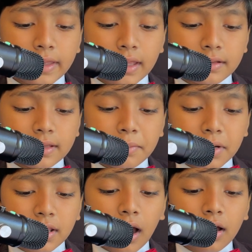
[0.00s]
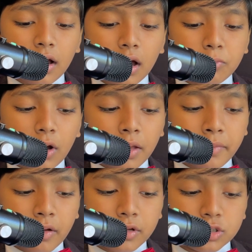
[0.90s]
at Gimadanga
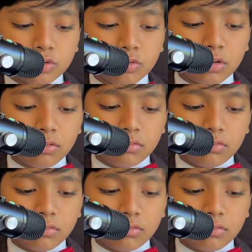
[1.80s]
Primary School.